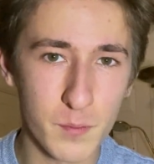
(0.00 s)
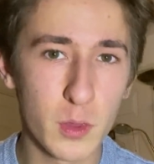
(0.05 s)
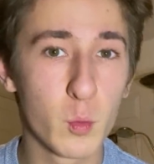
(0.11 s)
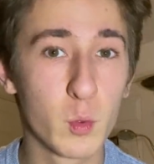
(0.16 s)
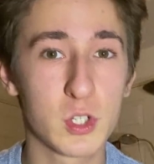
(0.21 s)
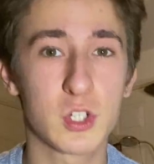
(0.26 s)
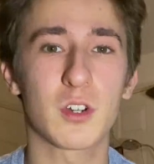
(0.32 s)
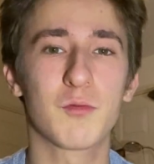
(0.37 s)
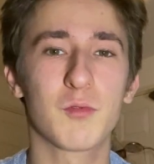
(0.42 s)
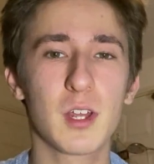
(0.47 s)

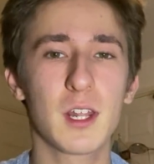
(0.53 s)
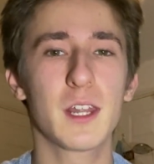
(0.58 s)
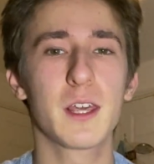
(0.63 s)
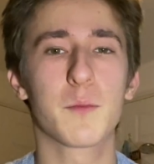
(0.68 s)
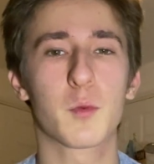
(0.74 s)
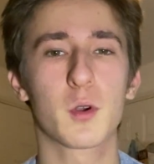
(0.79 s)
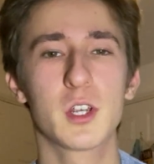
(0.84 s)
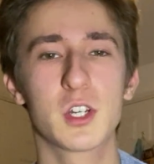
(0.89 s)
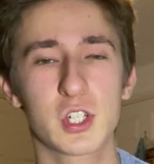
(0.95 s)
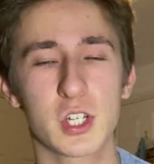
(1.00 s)
which I really
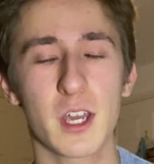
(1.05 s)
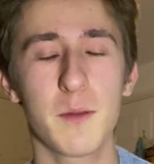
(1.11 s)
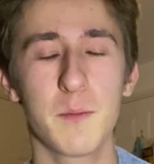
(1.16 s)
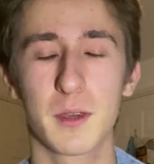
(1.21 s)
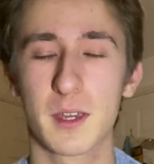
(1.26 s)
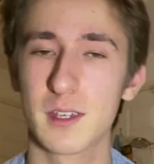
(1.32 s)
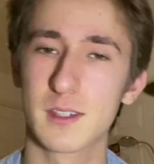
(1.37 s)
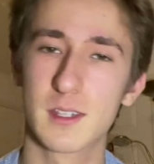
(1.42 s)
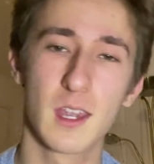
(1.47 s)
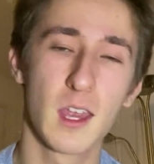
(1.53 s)
appreciate,
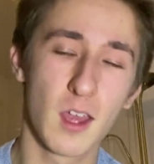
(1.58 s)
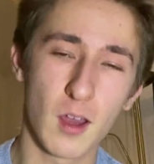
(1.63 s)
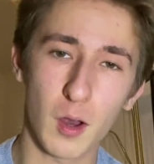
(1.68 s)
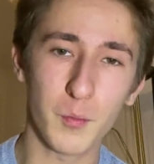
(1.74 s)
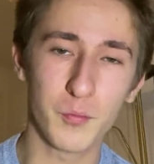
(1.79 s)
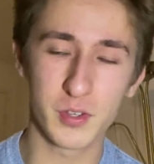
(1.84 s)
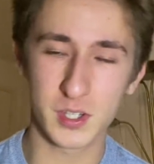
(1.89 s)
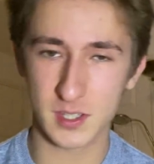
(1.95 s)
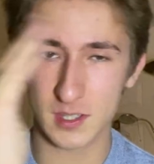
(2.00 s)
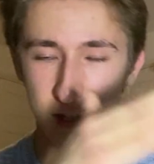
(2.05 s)
because
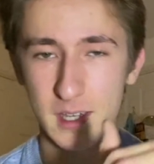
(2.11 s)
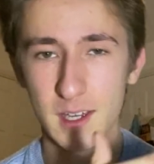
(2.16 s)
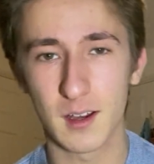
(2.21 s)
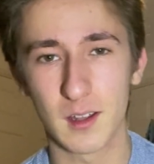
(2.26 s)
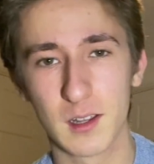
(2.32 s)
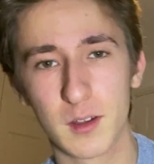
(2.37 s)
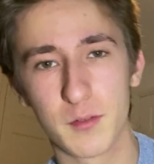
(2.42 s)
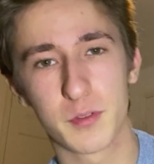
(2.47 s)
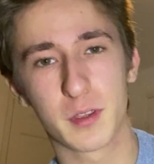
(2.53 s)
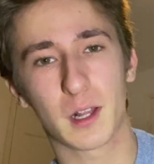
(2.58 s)
obviously I
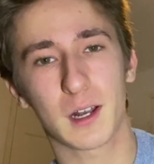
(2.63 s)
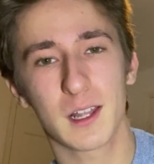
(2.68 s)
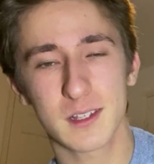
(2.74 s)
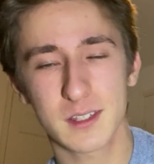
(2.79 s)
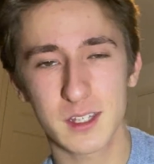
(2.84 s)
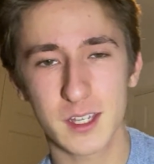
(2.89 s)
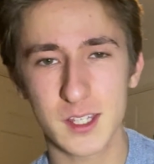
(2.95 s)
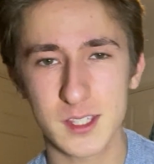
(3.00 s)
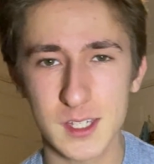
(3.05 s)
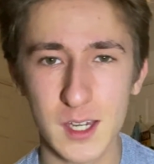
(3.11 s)
love the
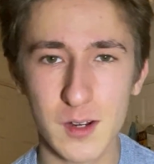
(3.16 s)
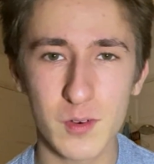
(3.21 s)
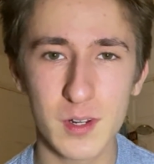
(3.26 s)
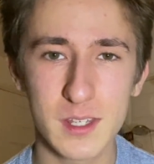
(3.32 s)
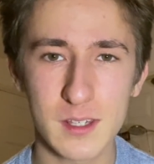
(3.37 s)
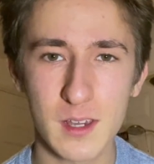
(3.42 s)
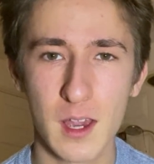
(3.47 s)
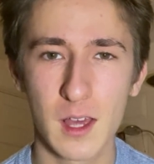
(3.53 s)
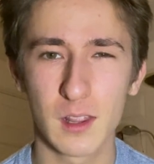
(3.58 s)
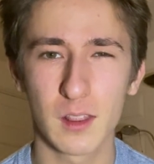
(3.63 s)
classic
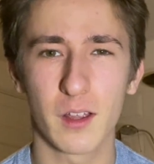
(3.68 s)
series.